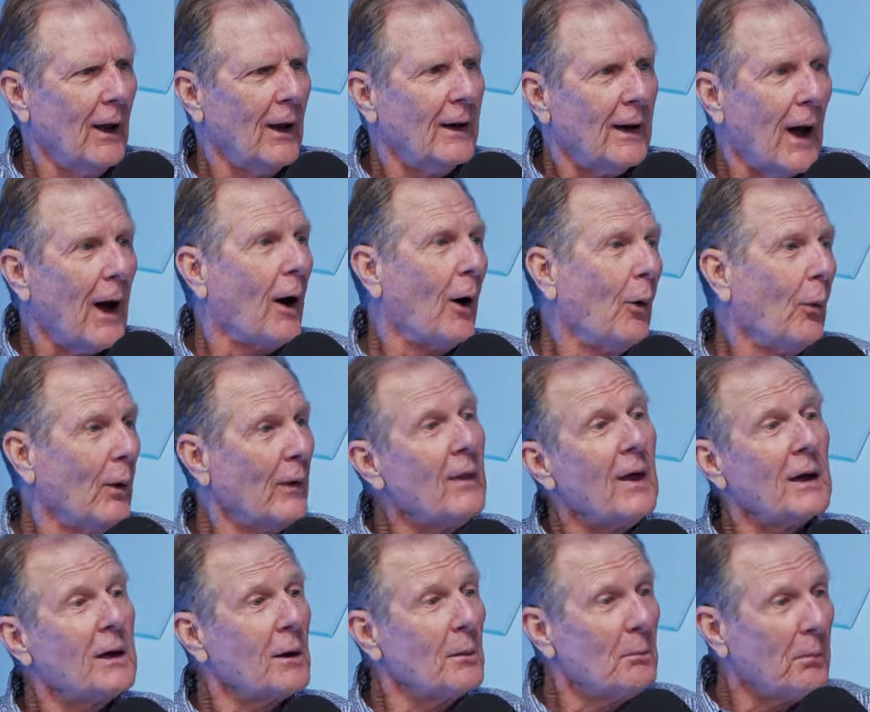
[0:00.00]
Now, when
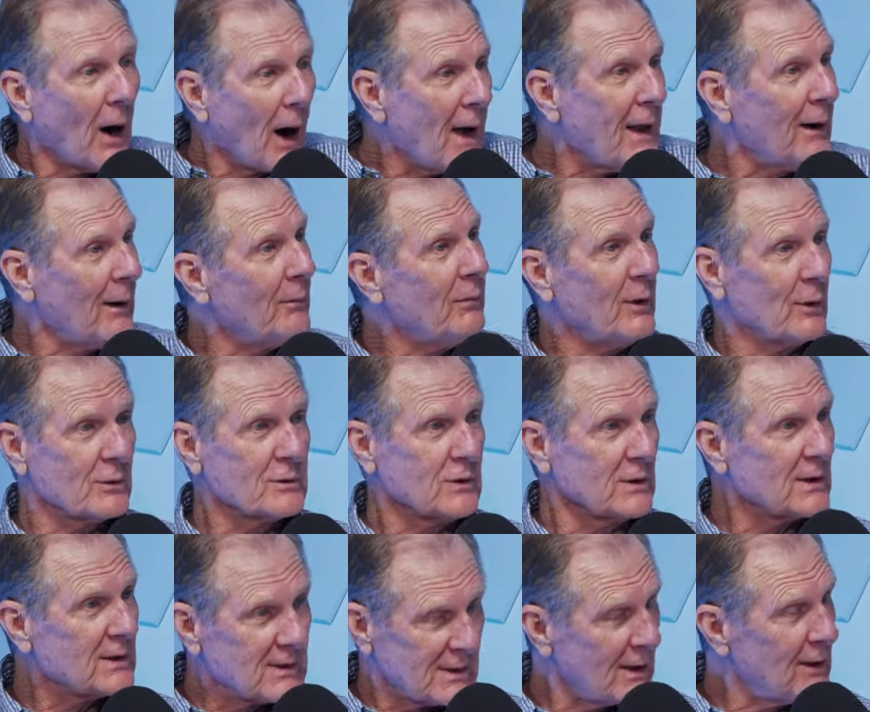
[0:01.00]
they combine them, there's
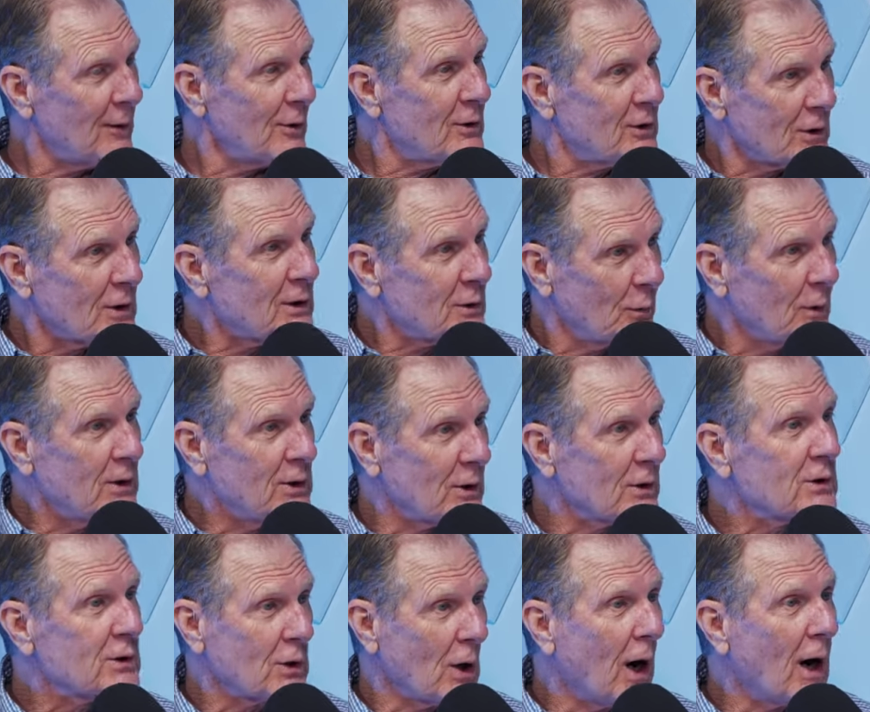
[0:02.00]
the synergies we
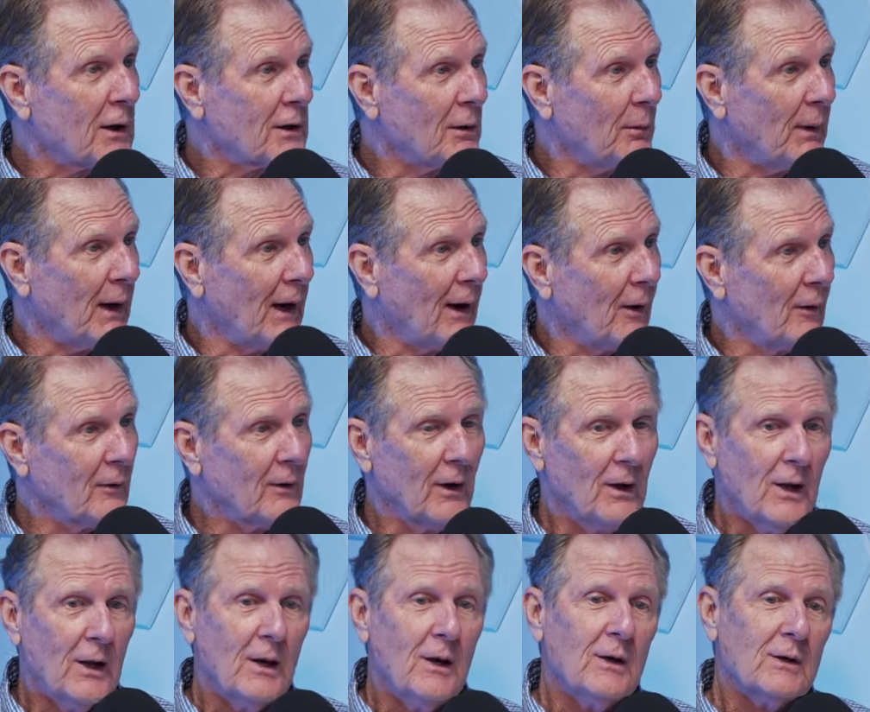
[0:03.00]
just talked about.
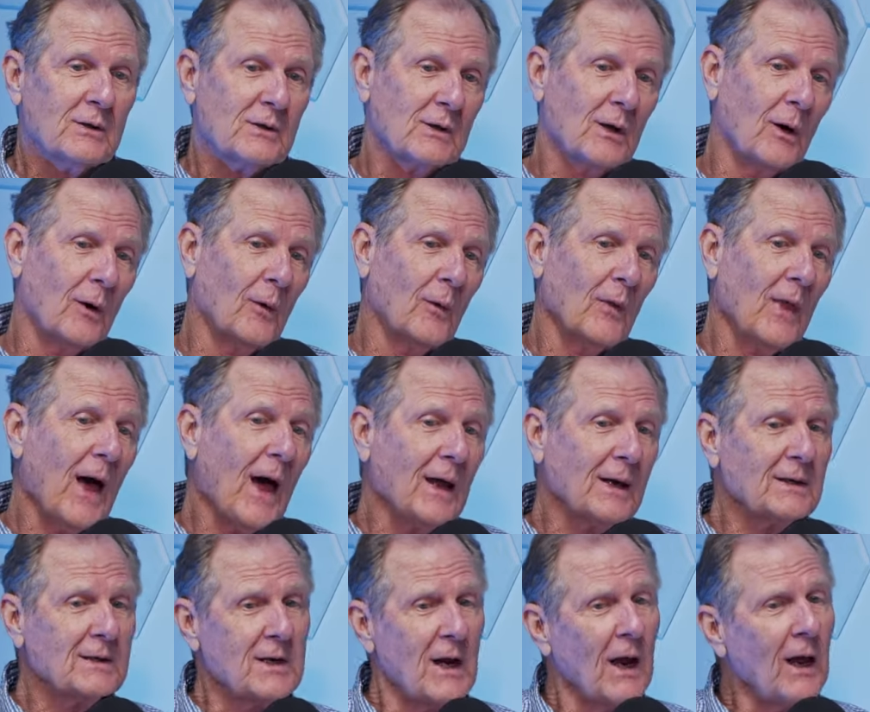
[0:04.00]
So
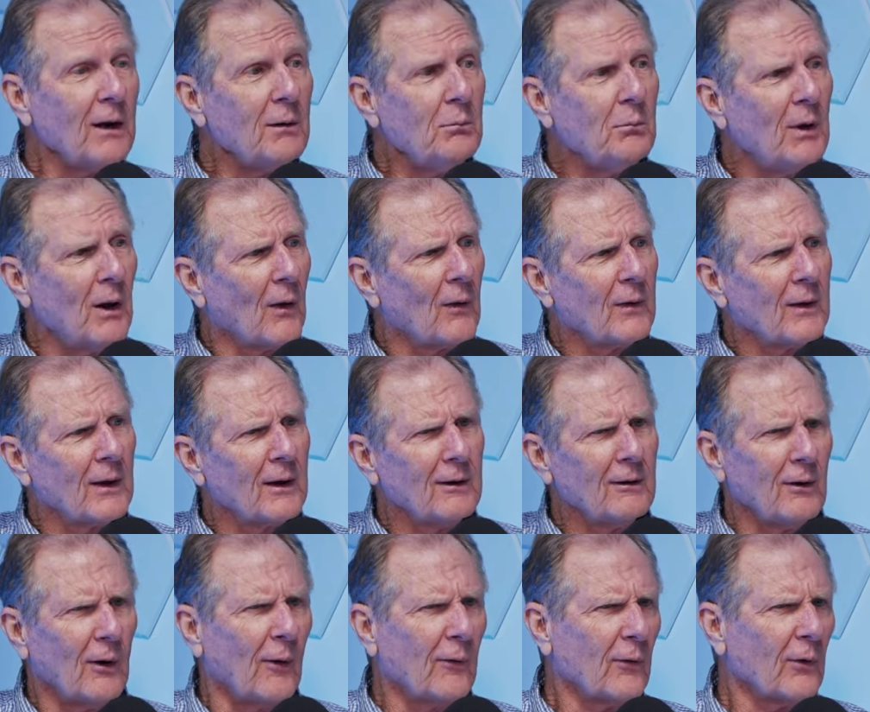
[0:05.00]
that $10
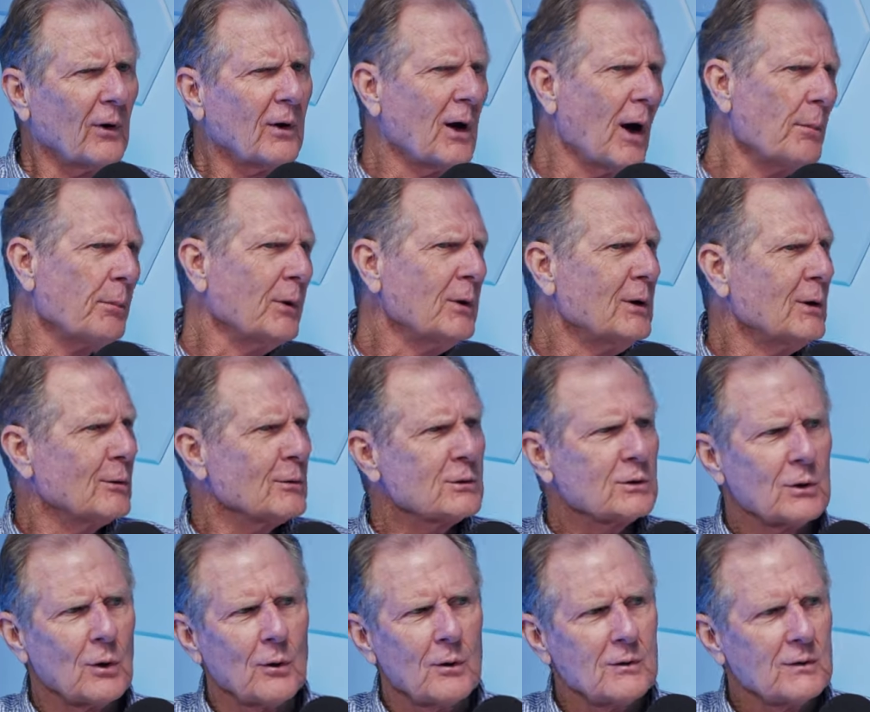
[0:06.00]
million over a couple of
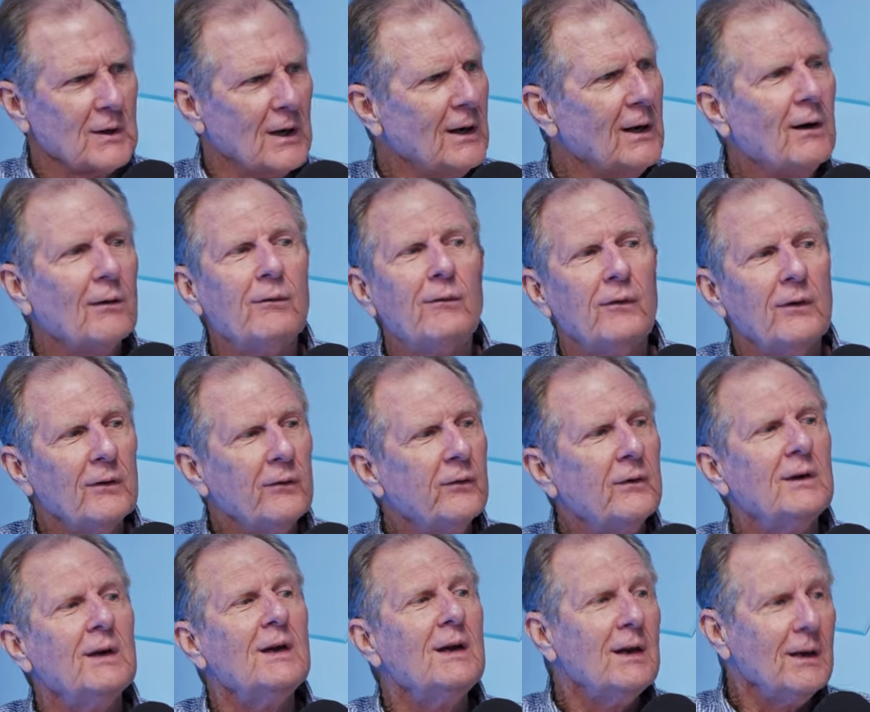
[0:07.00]
years turns into
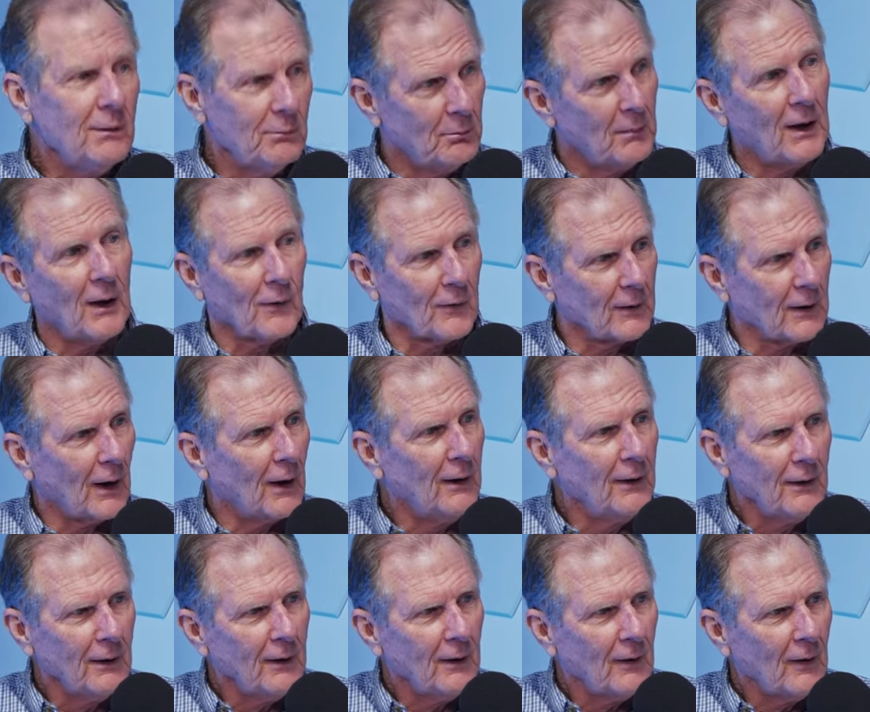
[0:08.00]
$15
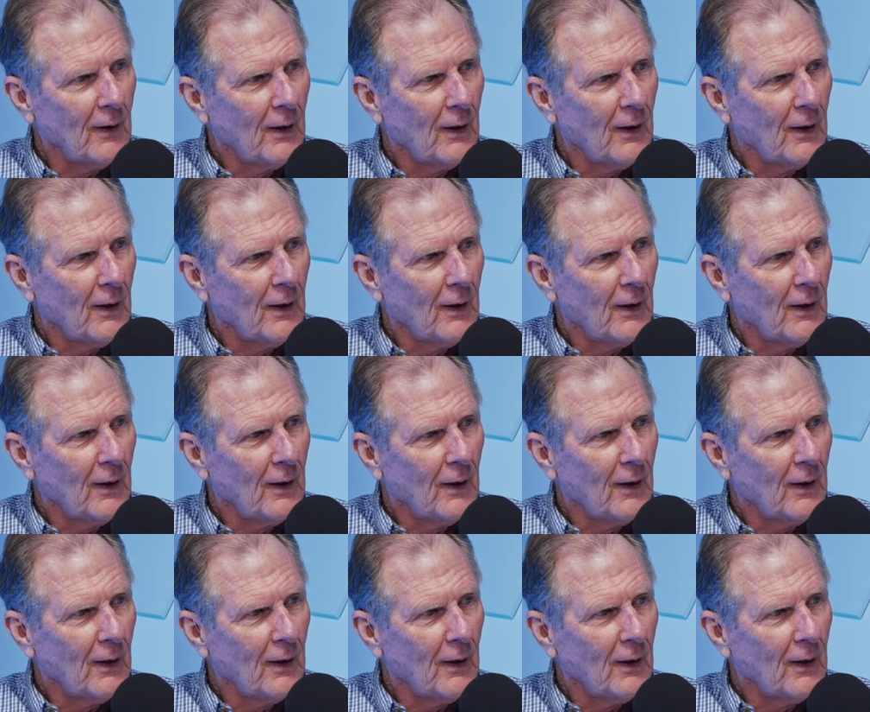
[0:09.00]
million.